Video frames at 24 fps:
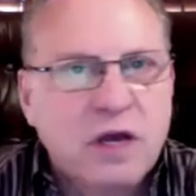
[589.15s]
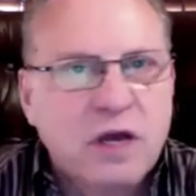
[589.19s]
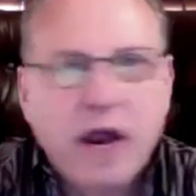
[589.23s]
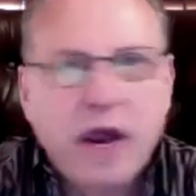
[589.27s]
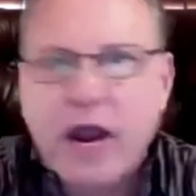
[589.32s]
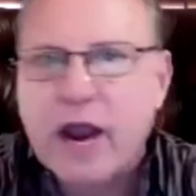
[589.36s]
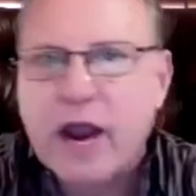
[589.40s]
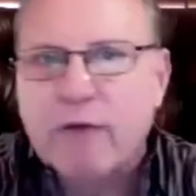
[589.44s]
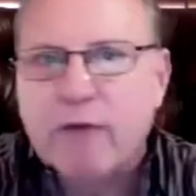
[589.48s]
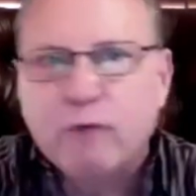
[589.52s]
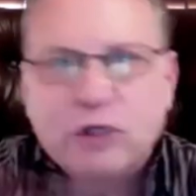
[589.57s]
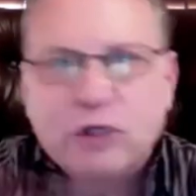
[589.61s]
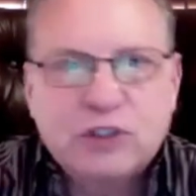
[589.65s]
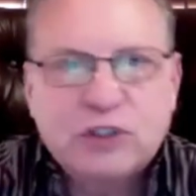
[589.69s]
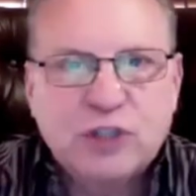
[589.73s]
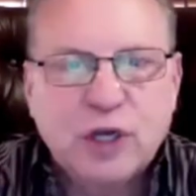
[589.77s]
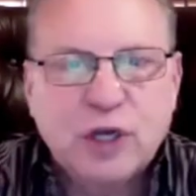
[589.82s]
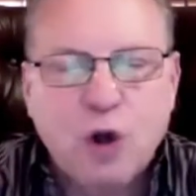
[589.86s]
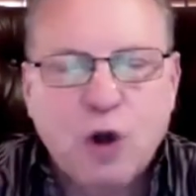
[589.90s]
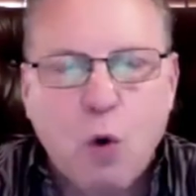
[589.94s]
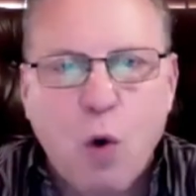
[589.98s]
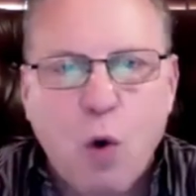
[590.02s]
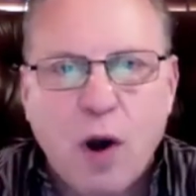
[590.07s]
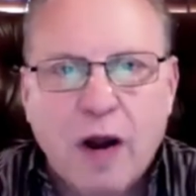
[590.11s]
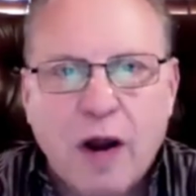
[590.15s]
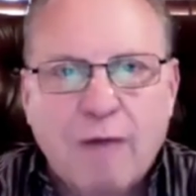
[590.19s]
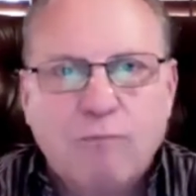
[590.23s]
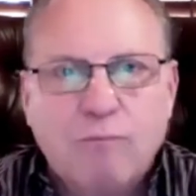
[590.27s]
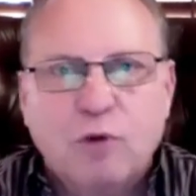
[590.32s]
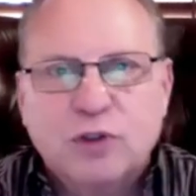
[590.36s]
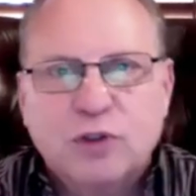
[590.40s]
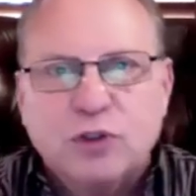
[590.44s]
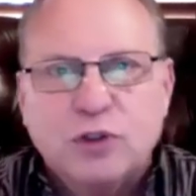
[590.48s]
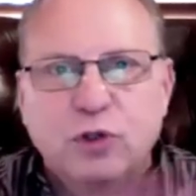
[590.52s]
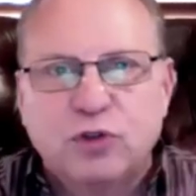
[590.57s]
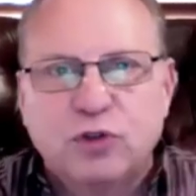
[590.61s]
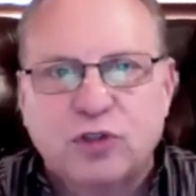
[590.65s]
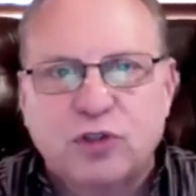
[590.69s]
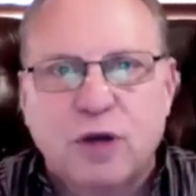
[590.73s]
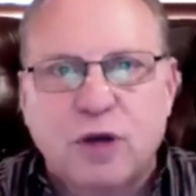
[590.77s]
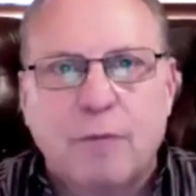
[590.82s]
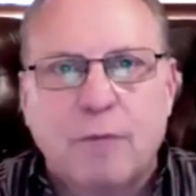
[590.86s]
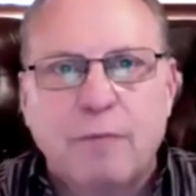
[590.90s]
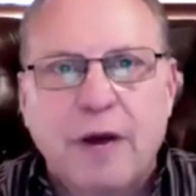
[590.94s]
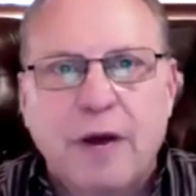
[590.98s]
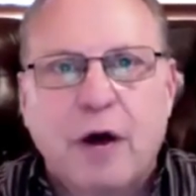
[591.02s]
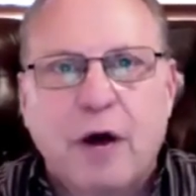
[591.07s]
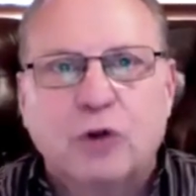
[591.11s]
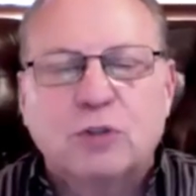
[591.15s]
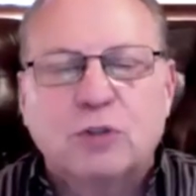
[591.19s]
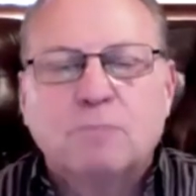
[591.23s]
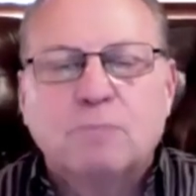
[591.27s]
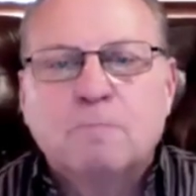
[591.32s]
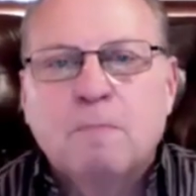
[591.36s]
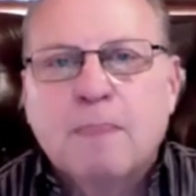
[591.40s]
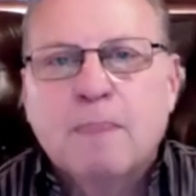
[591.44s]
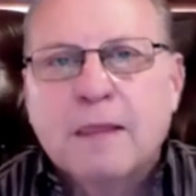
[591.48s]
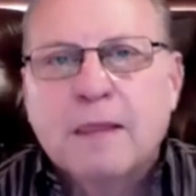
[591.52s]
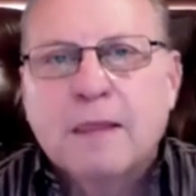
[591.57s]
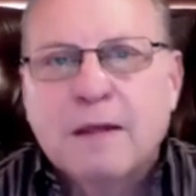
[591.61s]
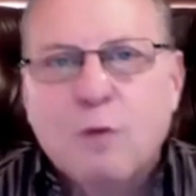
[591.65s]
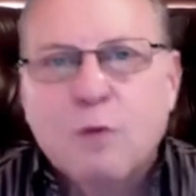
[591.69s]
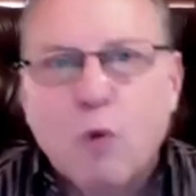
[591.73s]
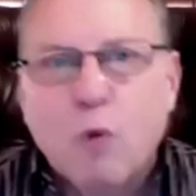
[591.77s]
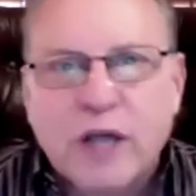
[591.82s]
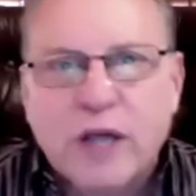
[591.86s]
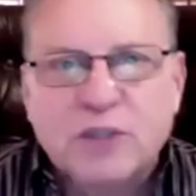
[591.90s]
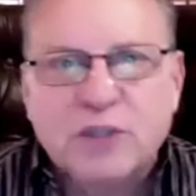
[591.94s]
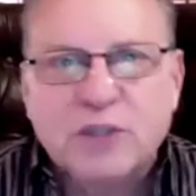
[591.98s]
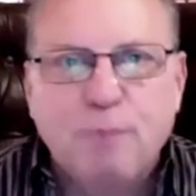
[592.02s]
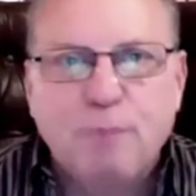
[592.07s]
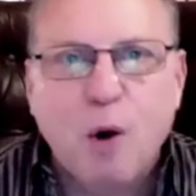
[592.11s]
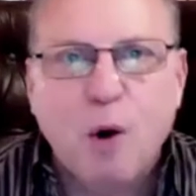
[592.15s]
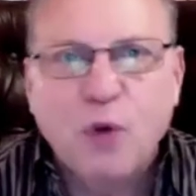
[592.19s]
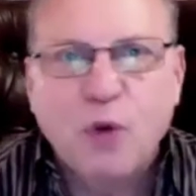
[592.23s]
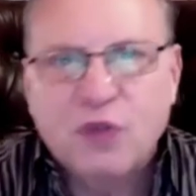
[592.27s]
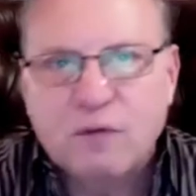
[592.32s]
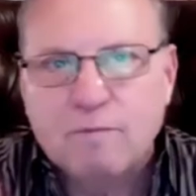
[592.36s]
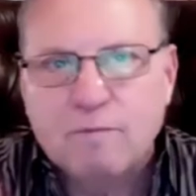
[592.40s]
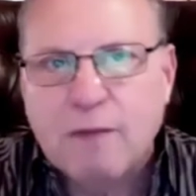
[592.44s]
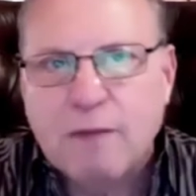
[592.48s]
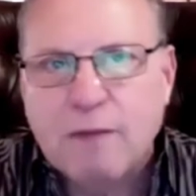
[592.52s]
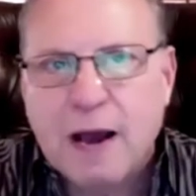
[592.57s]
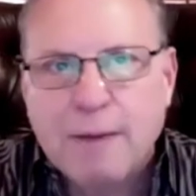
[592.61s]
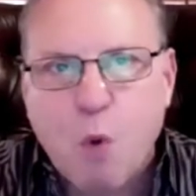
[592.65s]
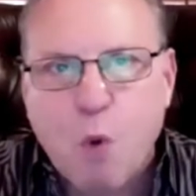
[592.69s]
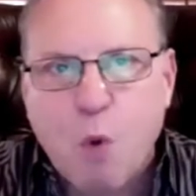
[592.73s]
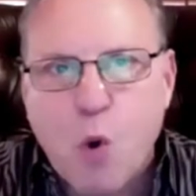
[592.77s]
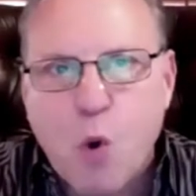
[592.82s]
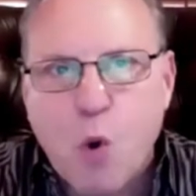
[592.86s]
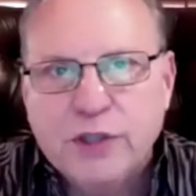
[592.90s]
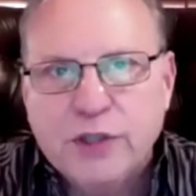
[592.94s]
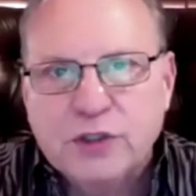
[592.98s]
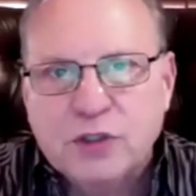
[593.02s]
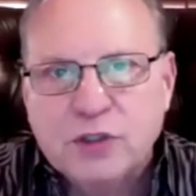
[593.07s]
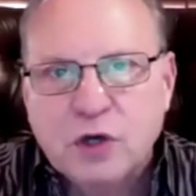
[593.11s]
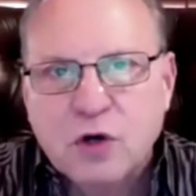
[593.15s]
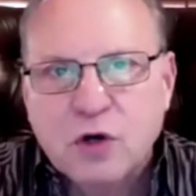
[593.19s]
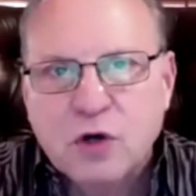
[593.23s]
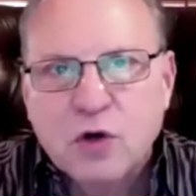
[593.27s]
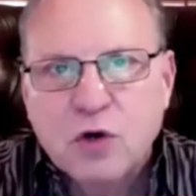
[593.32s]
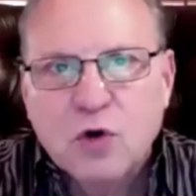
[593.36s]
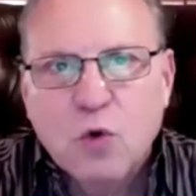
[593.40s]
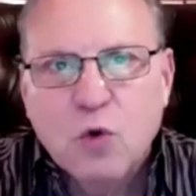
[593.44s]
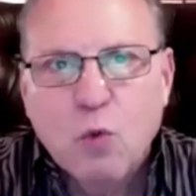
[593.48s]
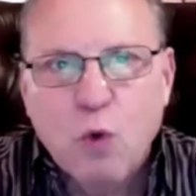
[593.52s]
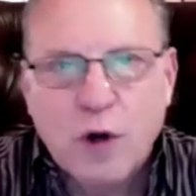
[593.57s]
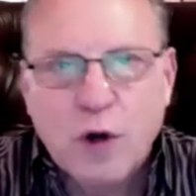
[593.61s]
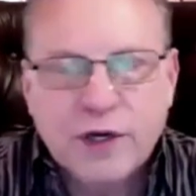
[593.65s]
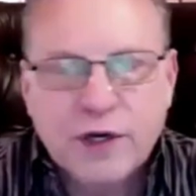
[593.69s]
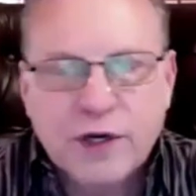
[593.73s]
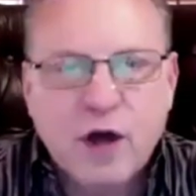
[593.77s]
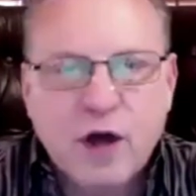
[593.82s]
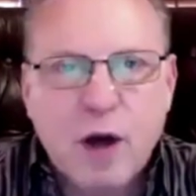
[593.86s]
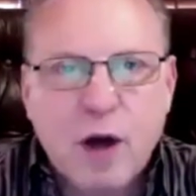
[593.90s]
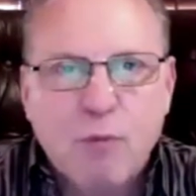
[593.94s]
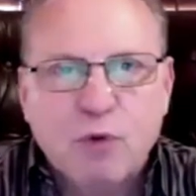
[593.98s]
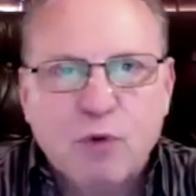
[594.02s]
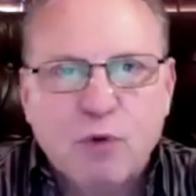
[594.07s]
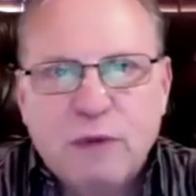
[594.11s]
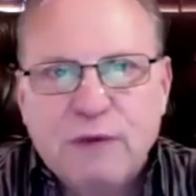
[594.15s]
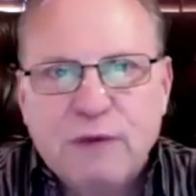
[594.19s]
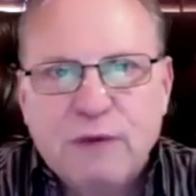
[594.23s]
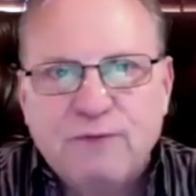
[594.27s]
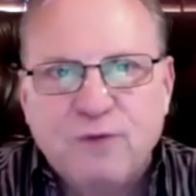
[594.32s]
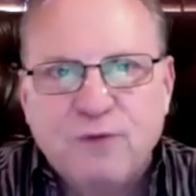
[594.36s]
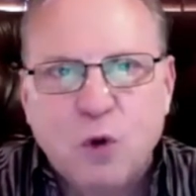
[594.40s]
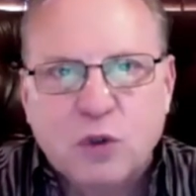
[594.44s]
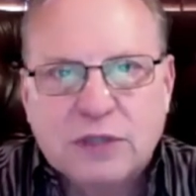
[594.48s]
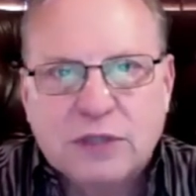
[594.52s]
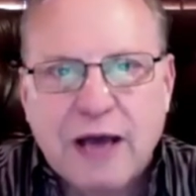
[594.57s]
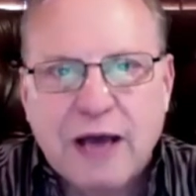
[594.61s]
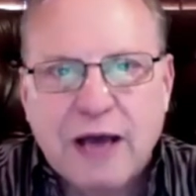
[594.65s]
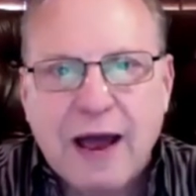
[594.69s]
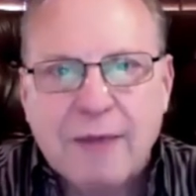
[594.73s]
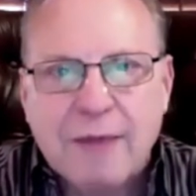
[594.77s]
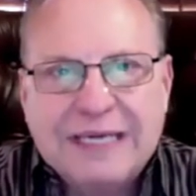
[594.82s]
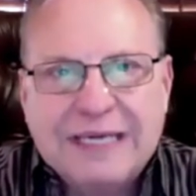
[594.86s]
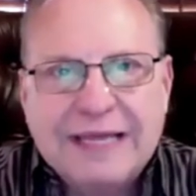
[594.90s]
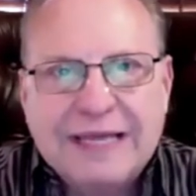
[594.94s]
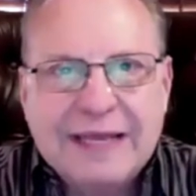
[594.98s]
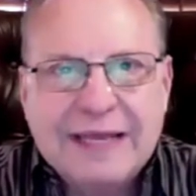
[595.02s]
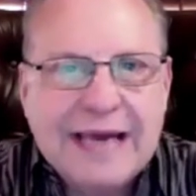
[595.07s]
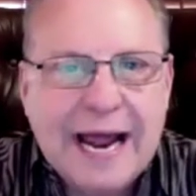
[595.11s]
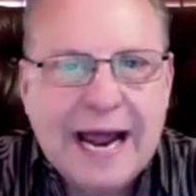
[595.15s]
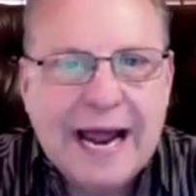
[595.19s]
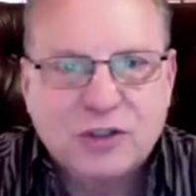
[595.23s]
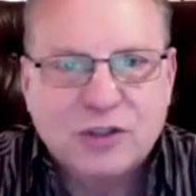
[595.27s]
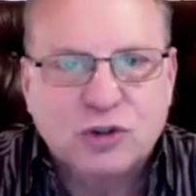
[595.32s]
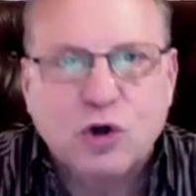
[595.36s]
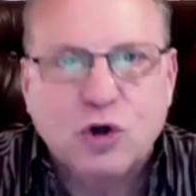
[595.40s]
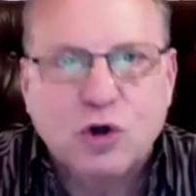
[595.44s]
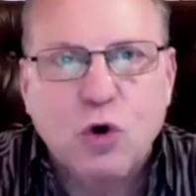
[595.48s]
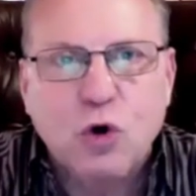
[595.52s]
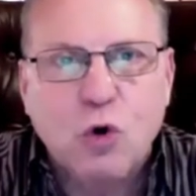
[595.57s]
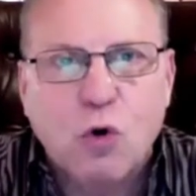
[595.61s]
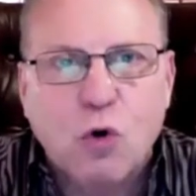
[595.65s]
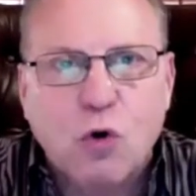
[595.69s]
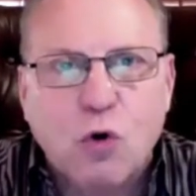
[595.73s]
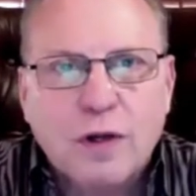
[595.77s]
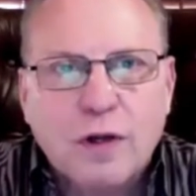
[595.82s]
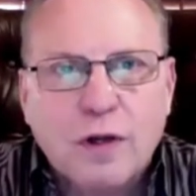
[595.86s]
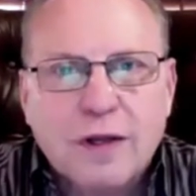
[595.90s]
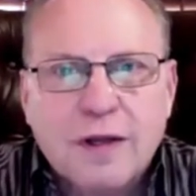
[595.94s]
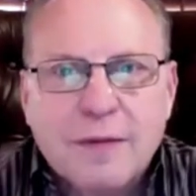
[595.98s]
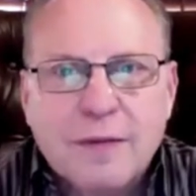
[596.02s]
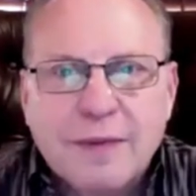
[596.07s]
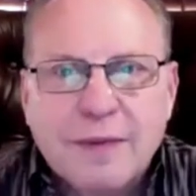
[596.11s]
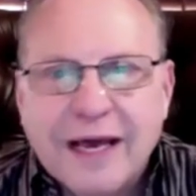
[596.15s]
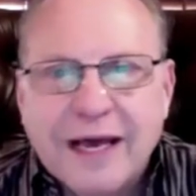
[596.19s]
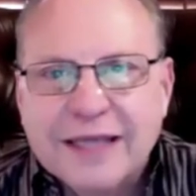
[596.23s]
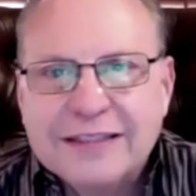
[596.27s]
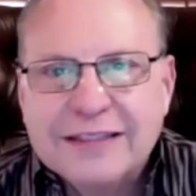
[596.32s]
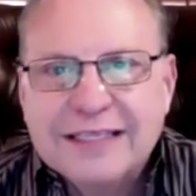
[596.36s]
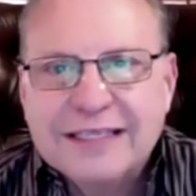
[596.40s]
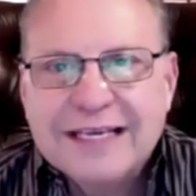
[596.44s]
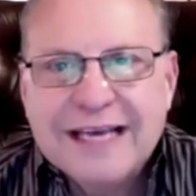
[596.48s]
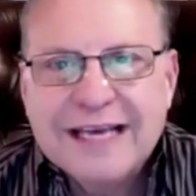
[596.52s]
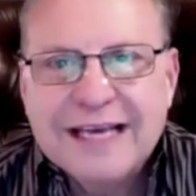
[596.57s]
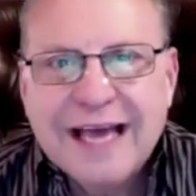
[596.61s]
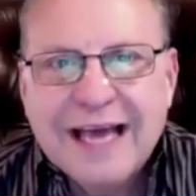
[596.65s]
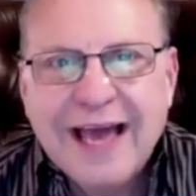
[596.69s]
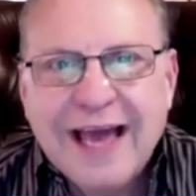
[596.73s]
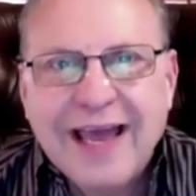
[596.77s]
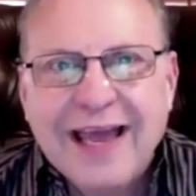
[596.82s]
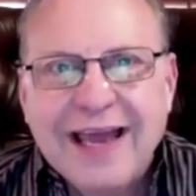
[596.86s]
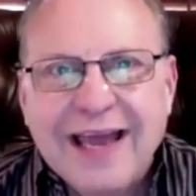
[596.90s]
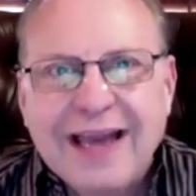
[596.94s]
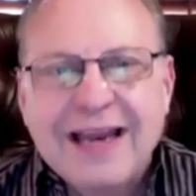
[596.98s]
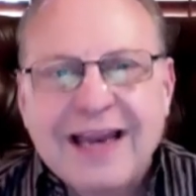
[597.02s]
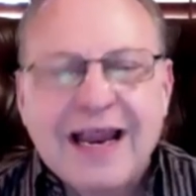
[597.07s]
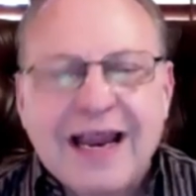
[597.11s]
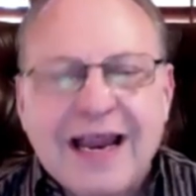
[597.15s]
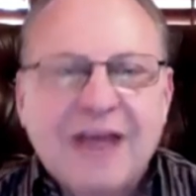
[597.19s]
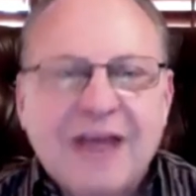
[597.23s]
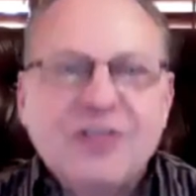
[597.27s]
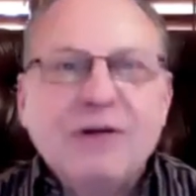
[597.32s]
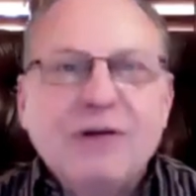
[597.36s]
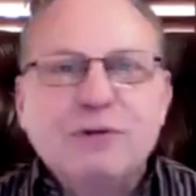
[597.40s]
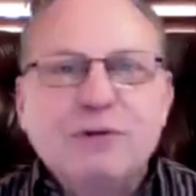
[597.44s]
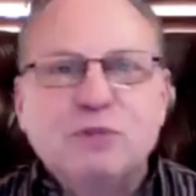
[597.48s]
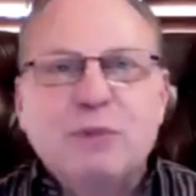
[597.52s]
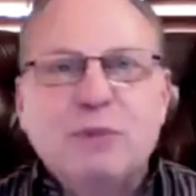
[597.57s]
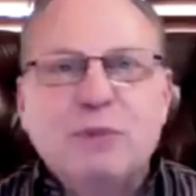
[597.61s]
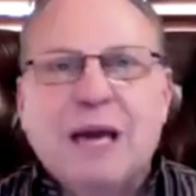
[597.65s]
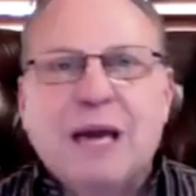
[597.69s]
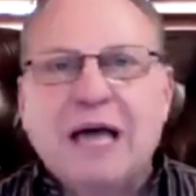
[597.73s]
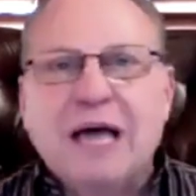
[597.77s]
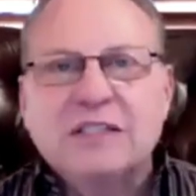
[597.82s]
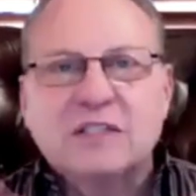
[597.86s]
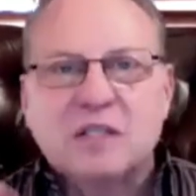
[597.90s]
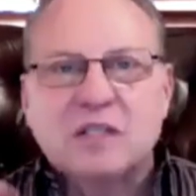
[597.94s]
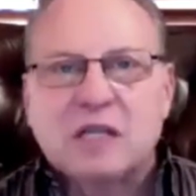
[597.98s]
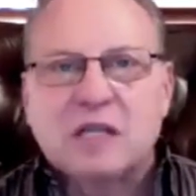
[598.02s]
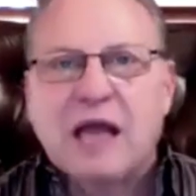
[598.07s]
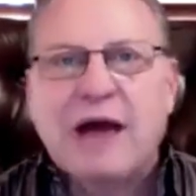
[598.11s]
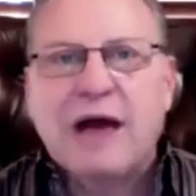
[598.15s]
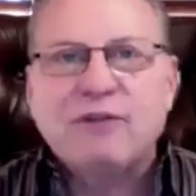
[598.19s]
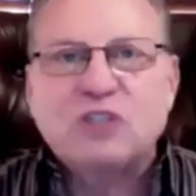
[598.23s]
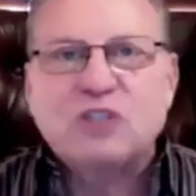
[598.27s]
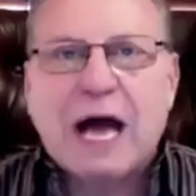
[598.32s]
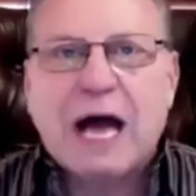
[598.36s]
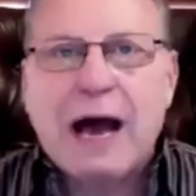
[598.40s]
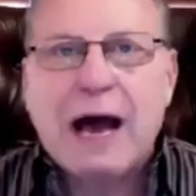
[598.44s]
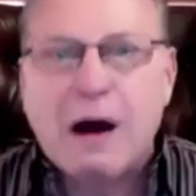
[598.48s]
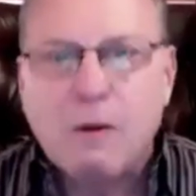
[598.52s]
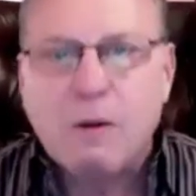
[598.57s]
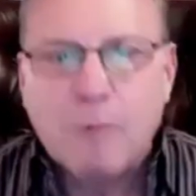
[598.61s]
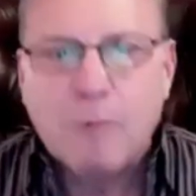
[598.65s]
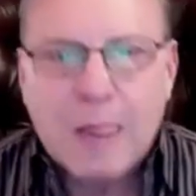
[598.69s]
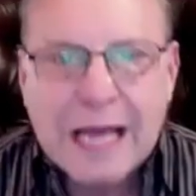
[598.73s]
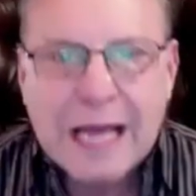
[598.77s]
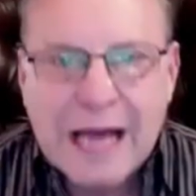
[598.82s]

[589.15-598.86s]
Every single one of them wanted to do something else, whereas both of my boys wanted to come with me full time the day they got out of school because, and I think it was because of the lifestyle.